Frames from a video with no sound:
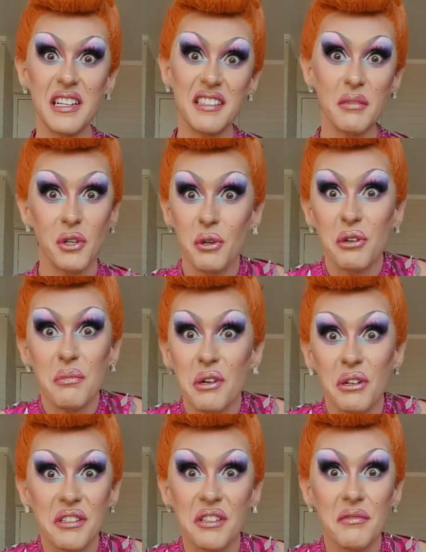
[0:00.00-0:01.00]
some Cougar
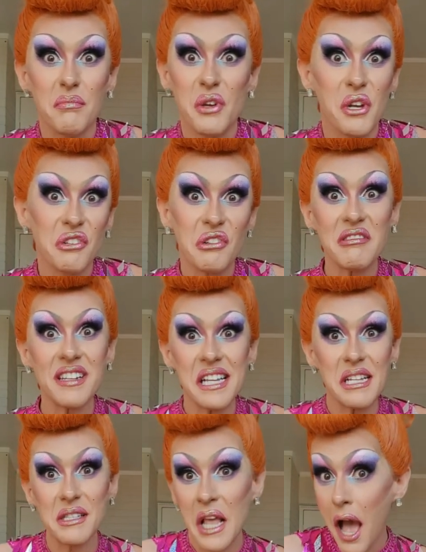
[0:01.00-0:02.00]
Morrison
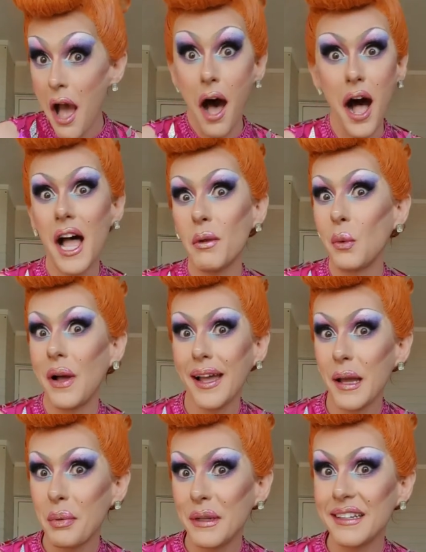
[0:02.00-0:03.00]
merchandise. I will
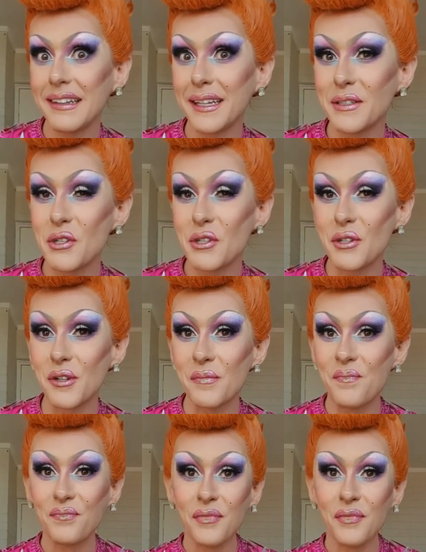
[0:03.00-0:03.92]
happily let you.